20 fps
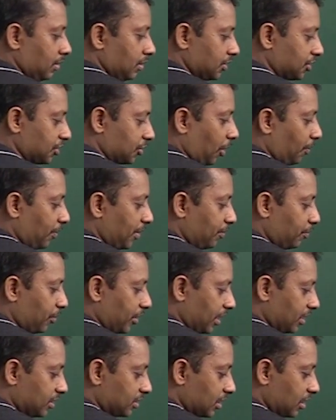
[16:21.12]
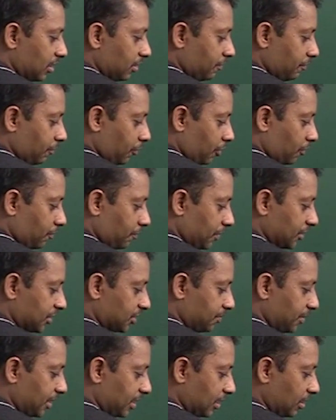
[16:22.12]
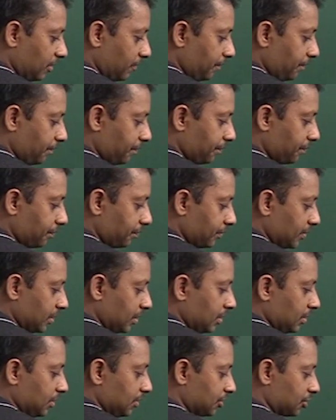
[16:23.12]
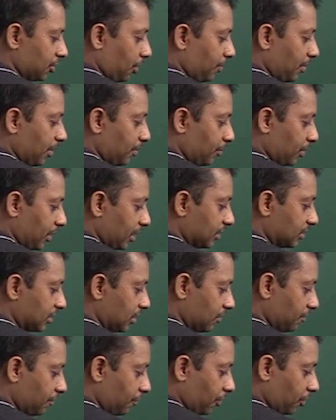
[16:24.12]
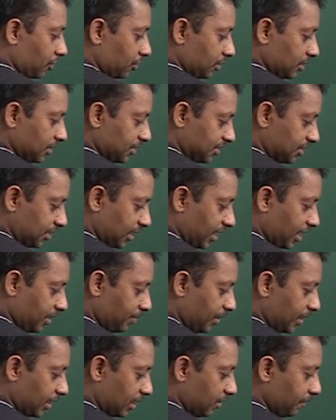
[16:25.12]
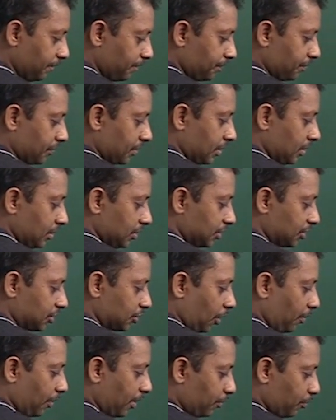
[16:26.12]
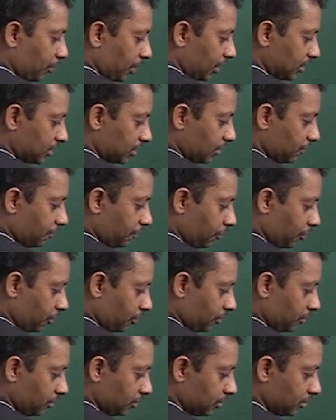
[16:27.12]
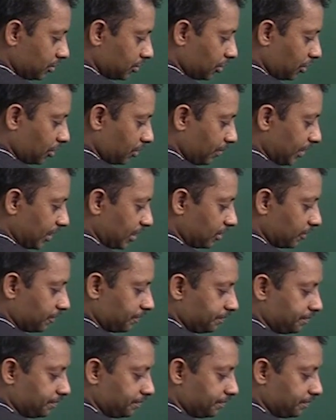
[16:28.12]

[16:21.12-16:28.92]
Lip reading: Stopping potential for first metal, stopping potential for second metal, stopping potential for third metal.